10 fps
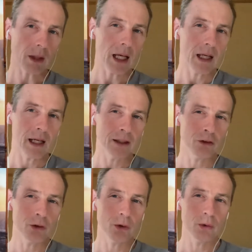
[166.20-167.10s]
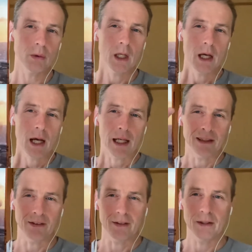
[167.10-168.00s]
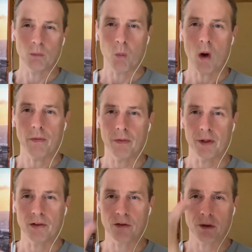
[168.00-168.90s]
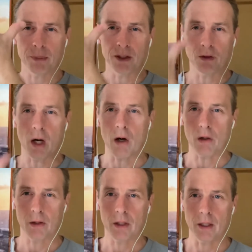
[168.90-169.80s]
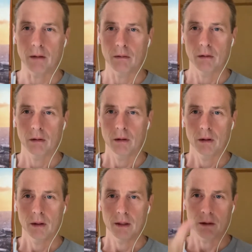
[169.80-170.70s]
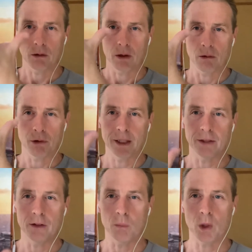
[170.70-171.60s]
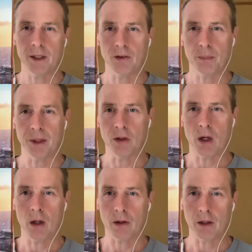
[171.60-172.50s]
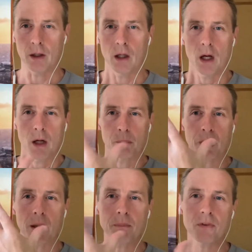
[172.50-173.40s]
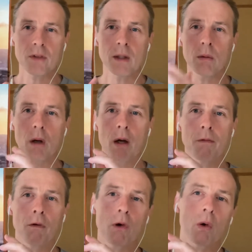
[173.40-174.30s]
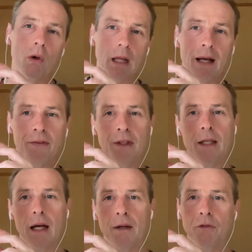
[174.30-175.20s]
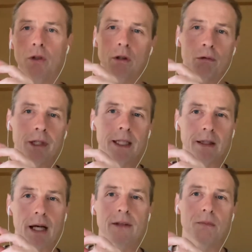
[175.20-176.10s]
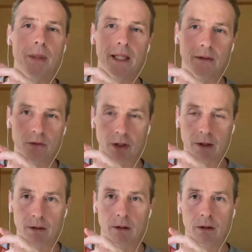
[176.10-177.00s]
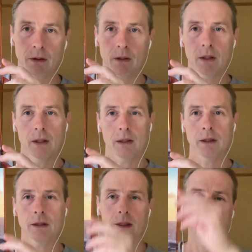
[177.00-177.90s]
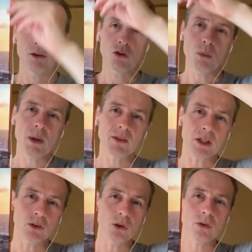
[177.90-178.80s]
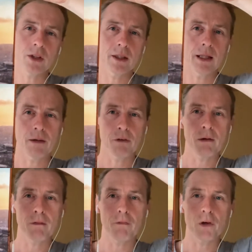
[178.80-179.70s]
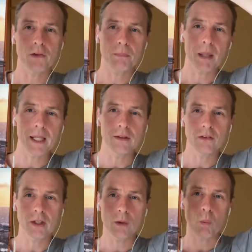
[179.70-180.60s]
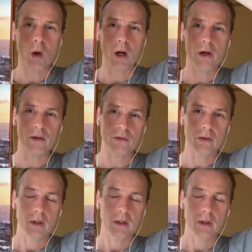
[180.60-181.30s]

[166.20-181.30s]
I did want this to be darker. I really did want it to be darker. But I'm still, overall, I think I've done a really nice painting. In some ways, I do think that very first painting was